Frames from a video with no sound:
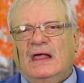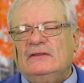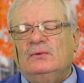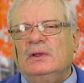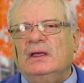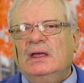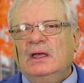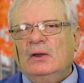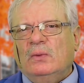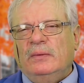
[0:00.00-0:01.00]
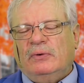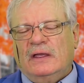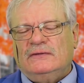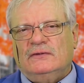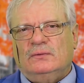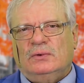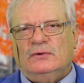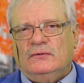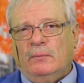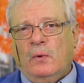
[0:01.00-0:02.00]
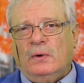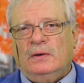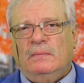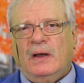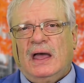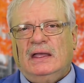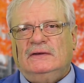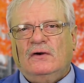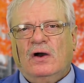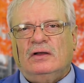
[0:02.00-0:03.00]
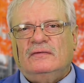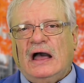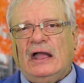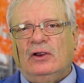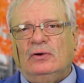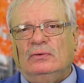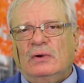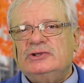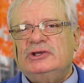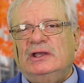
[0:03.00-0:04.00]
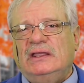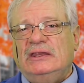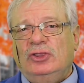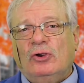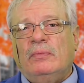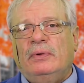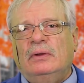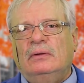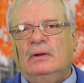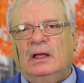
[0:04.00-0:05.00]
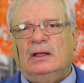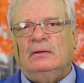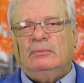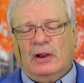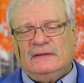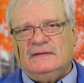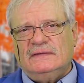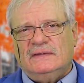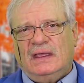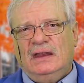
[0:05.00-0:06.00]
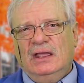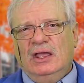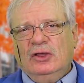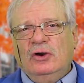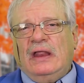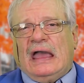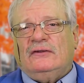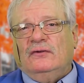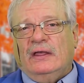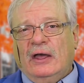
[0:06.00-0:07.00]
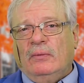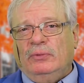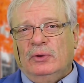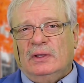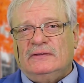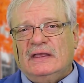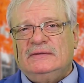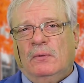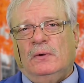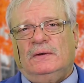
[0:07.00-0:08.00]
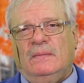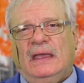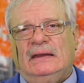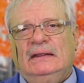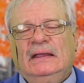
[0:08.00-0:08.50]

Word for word: Last week, wheat prices were supported by talk of higher Russia and Europe uh, prices that could actually help U.S. export demand.